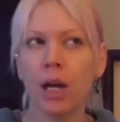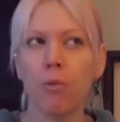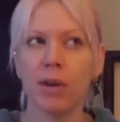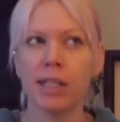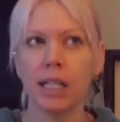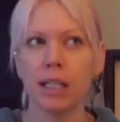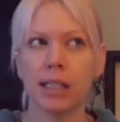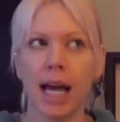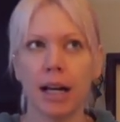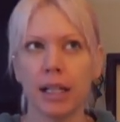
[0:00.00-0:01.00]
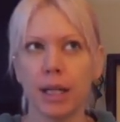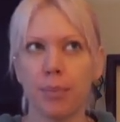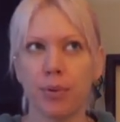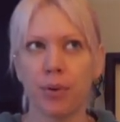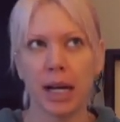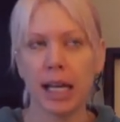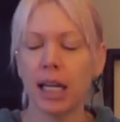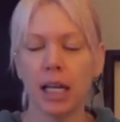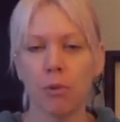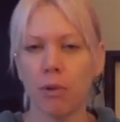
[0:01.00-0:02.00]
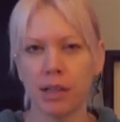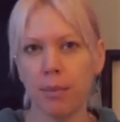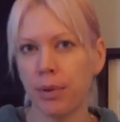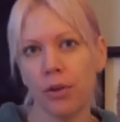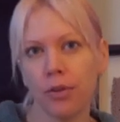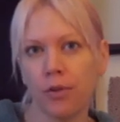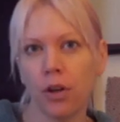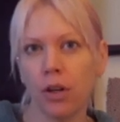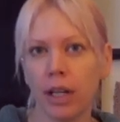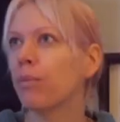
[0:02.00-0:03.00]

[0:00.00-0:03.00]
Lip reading: It wasn't exactly pretty, it wasn't beautiful.